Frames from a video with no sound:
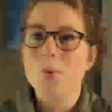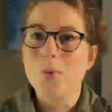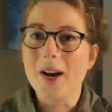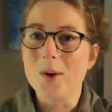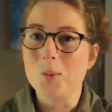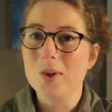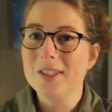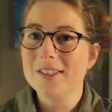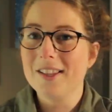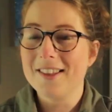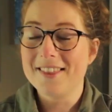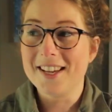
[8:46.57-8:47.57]
Right,
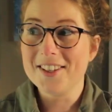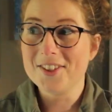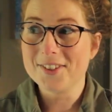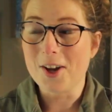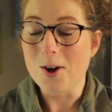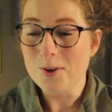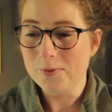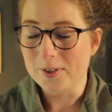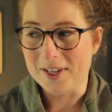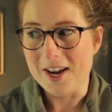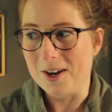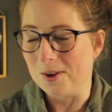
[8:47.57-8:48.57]
well, that's all for
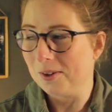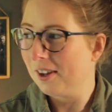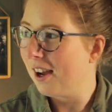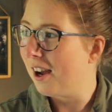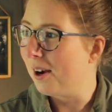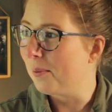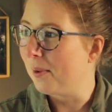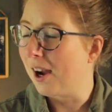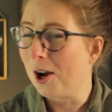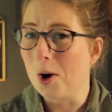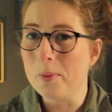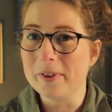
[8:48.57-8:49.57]
now.
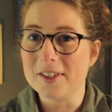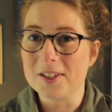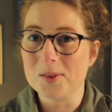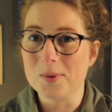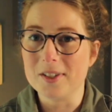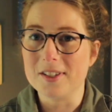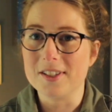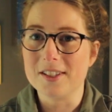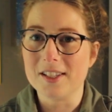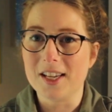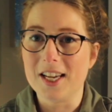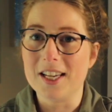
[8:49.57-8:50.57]
I hope that this
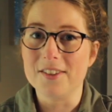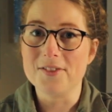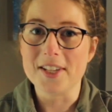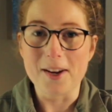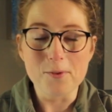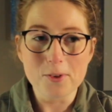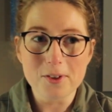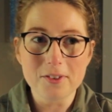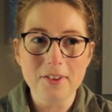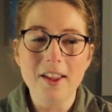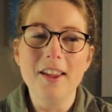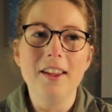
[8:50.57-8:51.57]
was
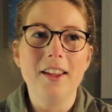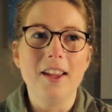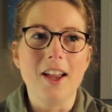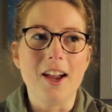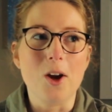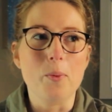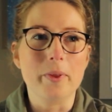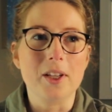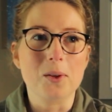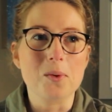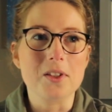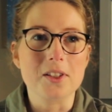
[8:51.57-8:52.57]
insightful. I hope
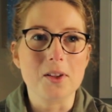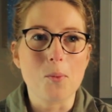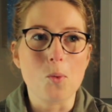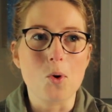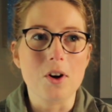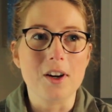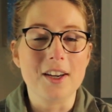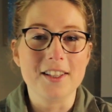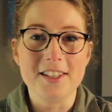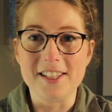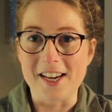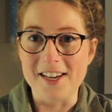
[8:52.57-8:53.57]
that it was more
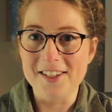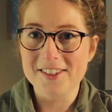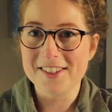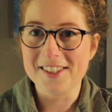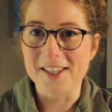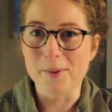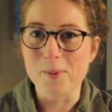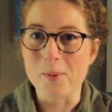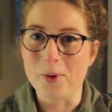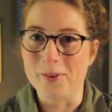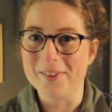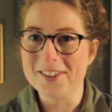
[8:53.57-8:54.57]
concise than my
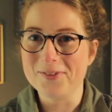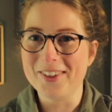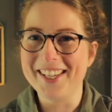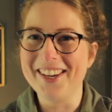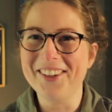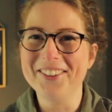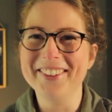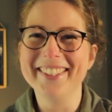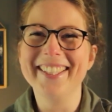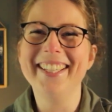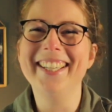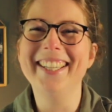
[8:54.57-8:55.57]
previous video.